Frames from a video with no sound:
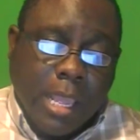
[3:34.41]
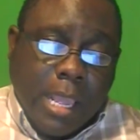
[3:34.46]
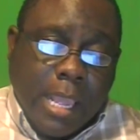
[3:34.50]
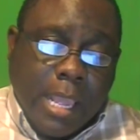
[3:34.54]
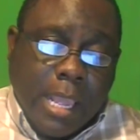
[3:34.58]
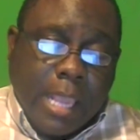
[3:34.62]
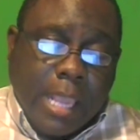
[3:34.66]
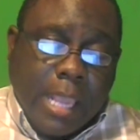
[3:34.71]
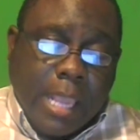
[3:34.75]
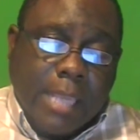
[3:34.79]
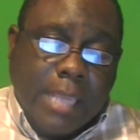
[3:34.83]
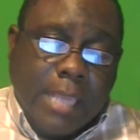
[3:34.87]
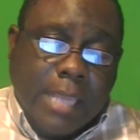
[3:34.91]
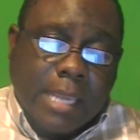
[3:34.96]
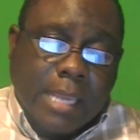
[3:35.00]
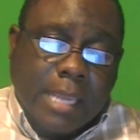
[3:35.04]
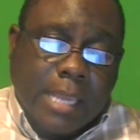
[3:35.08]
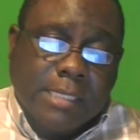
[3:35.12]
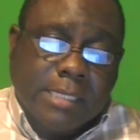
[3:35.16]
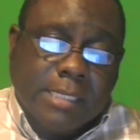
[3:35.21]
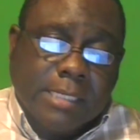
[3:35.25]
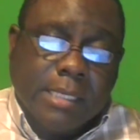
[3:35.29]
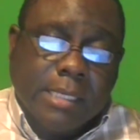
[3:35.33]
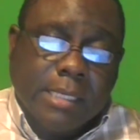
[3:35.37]
In
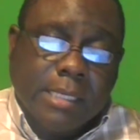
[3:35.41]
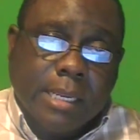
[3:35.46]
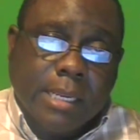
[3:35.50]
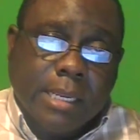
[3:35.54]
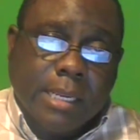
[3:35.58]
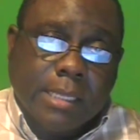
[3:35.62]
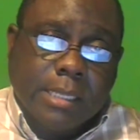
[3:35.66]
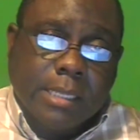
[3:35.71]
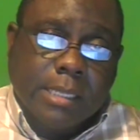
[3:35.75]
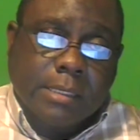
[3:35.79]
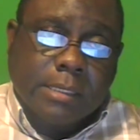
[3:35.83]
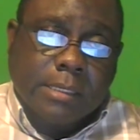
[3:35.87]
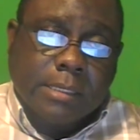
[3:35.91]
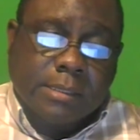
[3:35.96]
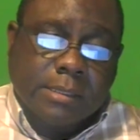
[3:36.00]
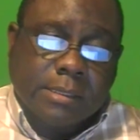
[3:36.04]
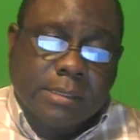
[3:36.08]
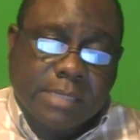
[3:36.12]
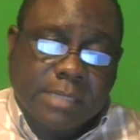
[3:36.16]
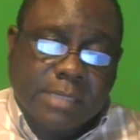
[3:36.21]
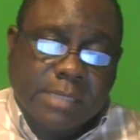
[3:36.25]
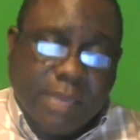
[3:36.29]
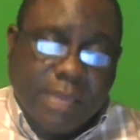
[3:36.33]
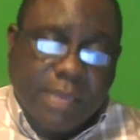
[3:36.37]

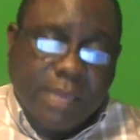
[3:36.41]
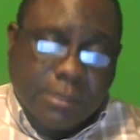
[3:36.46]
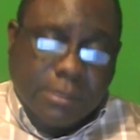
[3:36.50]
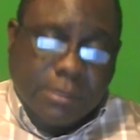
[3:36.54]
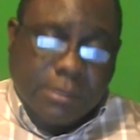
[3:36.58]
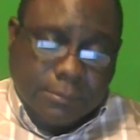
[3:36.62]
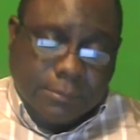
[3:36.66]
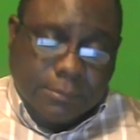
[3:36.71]
1987,